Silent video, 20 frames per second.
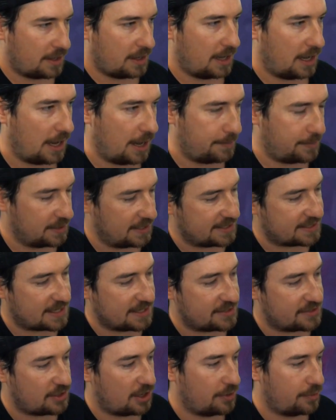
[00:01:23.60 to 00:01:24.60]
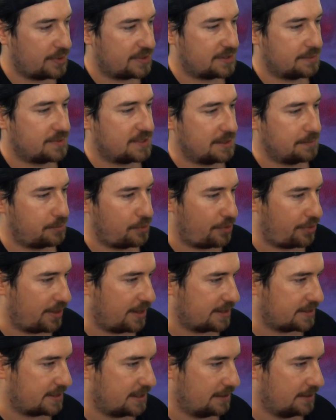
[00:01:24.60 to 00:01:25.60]
But let's get started with some simple
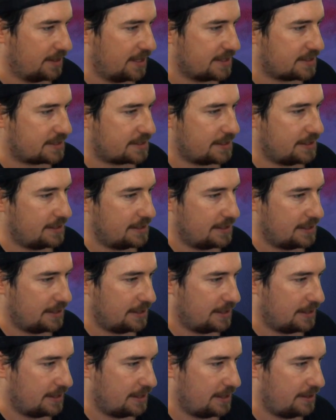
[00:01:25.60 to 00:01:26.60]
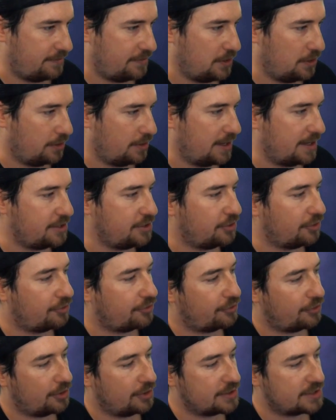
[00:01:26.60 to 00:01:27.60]
things here. If you're in your
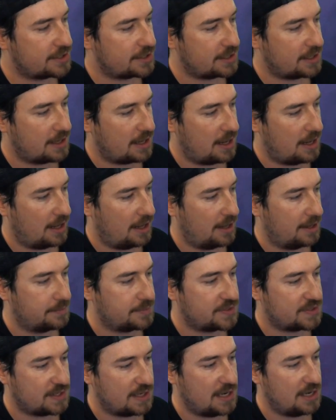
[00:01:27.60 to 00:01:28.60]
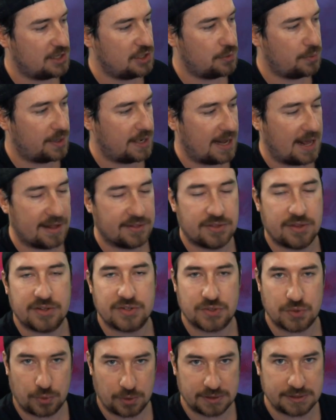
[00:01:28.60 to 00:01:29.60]
first scene, you want to add the
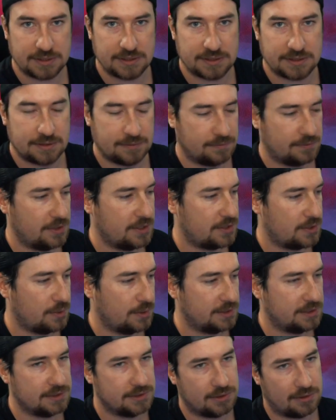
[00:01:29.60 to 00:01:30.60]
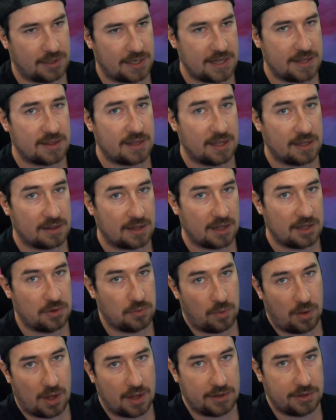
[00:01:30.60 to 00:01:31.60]
sources. The sources are anything that you
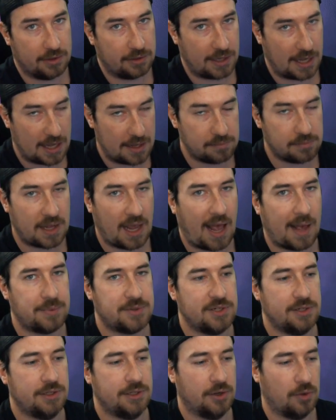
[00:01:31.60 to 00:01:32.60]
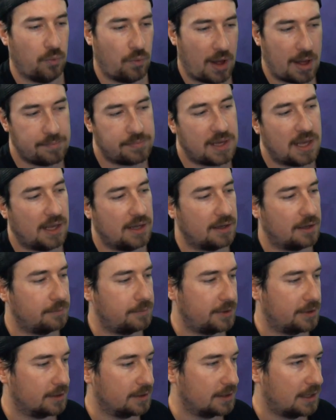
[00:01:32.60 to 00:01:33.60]
want. Your game capture, your
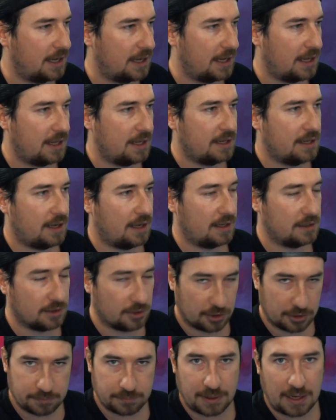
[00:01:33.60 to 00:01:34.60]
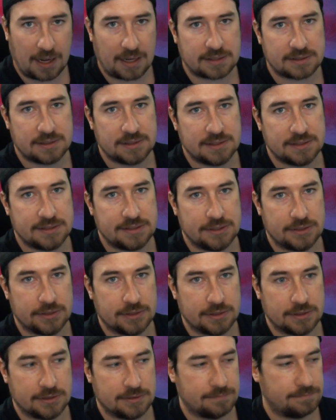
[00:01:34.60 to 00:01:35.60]
webcam, your alert boxes,
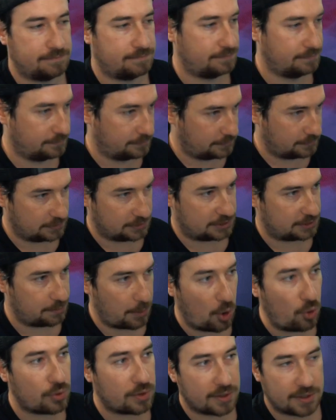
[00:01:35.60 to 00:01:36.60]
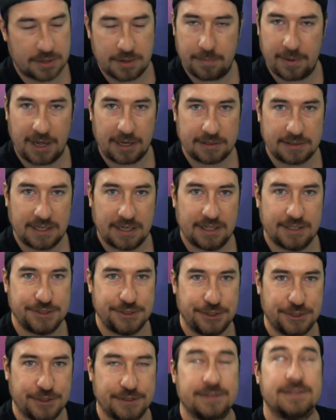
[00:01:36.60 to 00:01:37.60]
your smoke in the background,
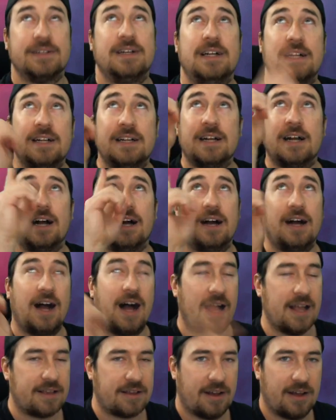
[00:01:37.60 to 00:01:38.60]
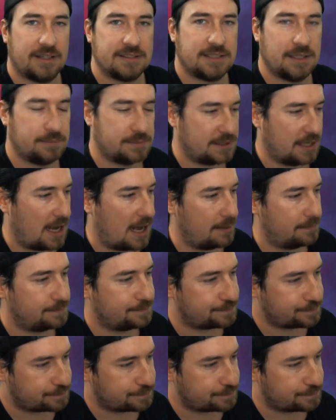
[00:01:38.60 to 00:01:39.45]
your icons up top.